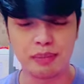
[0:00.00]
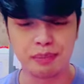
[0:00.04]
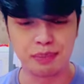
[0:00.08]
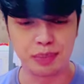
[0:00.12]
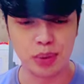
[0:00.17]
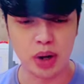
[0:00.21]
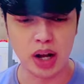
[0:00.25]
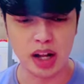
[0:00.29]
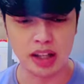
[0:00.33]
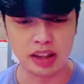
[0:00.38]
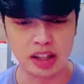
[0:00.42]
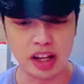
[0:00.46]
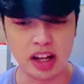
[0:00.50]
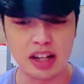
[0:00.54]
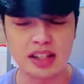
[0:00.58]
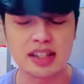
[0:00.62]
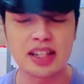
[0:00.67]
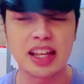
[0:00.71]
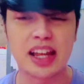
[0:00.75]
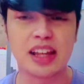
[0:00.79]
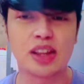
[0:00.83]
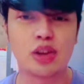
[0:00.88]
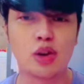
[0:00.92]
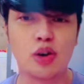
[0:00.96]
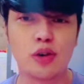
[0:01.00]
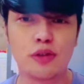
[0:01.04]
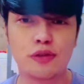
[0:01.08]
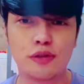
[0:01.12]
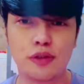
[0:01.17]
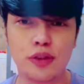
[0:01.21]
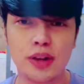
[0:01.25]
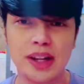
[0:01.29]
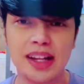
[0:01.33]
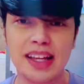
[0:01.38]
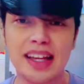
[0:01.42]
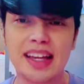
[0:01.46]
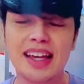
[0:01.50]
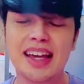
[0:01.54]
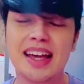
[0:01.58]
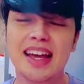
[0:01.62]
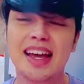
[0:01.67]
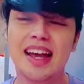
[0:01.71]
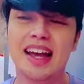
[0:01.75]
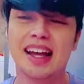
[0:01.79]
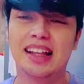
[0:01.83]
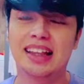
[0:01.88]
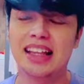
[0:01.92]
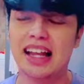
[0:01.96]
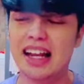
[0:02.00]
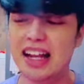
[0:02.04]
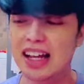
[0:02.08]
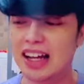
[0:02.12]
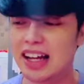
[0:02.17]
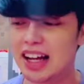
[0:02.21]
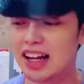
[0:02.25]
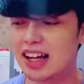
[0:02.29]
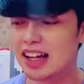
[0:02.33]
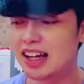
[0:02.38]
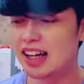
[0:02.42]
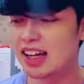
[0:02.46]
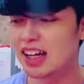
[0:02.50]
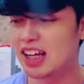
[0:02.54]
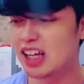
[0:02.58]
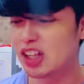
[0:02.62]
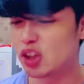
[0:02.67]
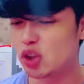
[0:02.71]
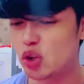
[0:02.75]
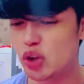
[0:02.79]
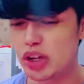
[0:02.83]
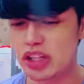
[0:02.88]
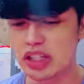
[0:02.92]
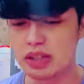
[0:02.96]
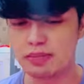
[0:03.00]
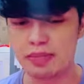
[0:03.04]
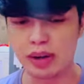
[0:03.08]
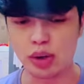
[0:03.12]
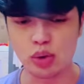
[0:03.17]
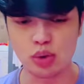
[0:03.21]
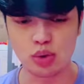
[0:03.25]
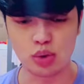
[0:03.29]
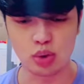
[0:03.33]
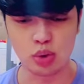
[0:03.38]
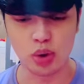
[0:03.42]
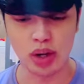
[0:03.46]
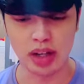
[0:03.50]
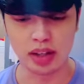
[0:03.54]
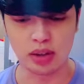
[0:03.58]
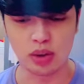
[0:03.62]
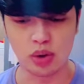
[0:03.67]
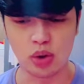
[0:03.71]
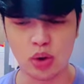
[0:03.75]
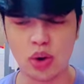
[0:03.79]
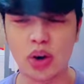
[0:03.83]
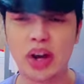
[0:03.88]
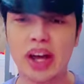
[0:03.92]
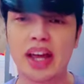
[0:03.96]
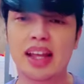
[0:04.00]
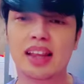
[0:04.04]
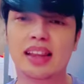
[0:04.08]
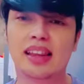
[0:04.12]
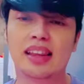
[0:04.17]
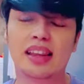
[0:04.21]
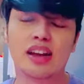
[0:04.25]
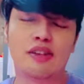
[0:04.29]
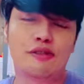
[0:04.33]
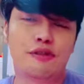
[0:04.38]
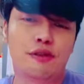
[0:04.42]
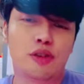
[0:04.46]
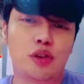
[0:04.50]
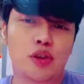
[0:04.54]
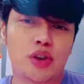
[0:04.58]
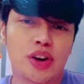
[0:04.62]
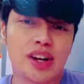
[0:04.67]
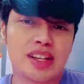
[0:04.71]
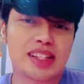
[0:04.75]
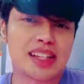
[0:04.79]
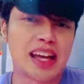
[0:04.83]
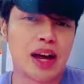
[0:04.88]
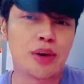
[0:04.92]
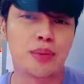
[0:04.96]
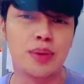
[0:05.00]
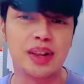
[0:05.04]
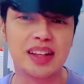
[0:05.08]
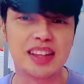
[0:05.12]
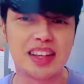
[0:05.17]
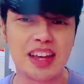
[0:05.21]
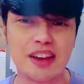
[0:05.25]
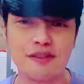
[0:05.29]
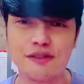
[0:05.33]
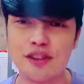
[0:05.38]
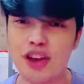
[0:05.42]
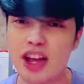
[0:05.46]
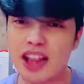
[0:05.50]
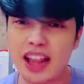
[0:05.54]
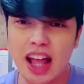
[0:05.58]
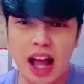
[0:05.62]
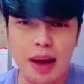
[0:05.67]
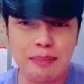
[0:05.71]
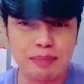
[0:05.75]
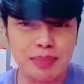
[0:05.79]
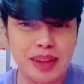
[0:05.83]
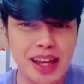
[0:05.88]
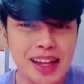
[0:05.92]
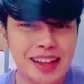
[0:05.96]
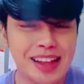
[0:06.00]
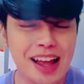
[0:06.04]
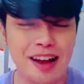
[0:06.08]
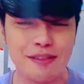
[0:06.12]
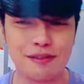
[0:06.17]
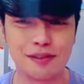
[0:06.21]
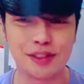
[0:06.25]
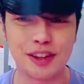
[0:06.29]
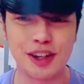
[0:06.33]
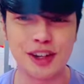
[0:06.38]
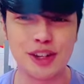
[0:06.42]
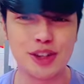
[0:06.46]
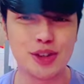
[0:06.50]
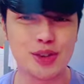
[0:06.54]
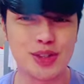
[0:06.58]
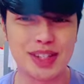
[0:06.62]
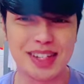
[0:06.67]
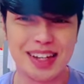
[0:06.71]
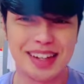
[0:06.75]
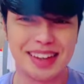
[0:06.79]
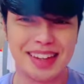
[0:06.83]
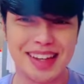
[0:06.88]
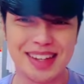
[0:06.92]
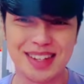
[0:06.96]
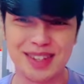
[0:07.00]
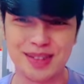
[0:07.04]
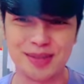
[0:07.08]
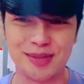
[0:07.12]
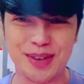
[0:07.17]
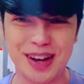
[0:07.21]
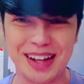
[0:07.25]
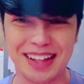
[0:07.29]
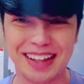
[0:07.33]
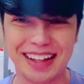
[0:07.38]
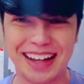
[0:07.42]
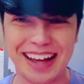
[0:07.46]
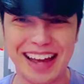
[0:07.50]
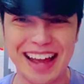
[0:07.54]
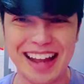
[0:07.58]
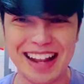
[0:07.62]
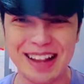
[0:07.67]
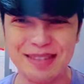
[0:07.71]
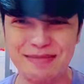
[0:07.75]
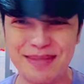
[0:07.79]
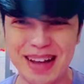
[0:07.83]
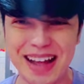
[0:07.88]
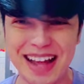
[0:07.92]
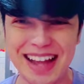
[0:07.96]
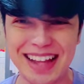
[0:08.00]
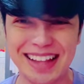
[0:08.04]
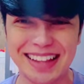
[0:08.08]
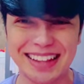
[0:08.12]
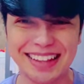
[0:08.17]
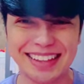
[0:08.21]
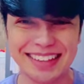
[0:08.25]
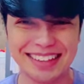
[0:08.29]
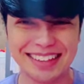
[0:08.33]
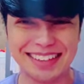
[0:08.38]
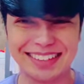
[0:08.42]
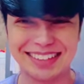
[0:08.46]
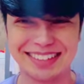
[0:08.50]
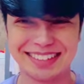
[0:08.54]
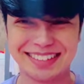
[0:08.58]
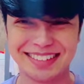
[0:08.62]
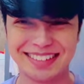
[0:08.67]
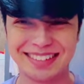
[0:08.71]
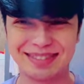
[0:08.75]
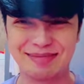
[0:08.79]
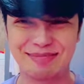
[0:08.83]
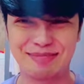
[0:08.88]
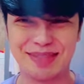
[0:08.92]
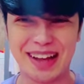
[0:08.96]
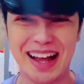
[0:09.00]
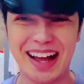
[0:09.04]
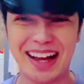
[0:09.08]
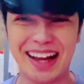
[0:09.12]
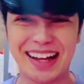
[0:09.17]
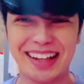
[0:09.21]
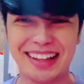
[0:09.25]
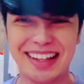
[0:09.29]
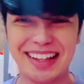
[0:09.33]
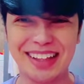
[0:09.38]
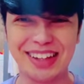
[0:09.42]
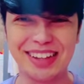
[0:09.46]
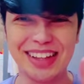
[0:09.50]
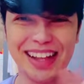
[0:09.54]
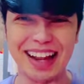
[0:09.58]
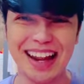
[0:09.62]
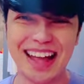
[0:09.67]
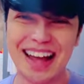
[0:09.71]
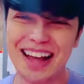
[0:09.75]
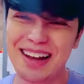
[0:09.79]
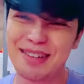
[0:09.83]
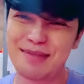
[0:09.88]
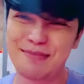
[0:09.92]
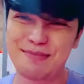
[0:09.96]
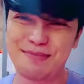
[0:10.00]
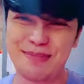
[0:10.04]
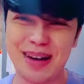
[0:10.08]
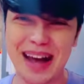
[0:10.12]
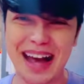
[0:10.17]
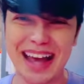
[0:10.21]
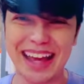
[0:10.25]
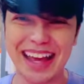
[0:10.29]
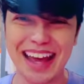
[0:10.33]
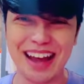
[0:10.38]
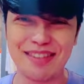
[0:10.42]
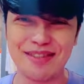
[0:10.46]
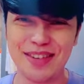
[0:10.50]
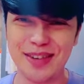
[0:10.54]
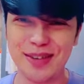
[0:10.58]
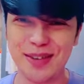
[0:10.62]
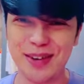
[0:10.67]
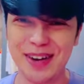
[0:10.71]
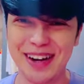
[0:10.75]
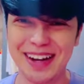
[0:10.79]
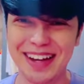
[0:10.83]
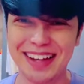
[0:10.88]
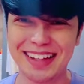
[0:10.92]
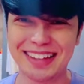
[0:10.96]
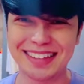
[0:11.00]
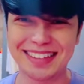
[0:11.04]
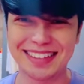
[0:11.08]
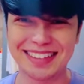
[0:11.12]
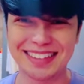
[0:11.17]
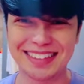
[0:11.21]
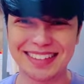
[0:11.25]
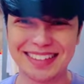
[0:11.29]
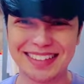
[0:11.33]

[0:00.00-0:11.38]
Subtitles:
products, and hopefully, talagang ito is magustuhan ko. And of course, I will give you an update after using this one. Kaya naman, hanggang dito na lang. Bye everyone!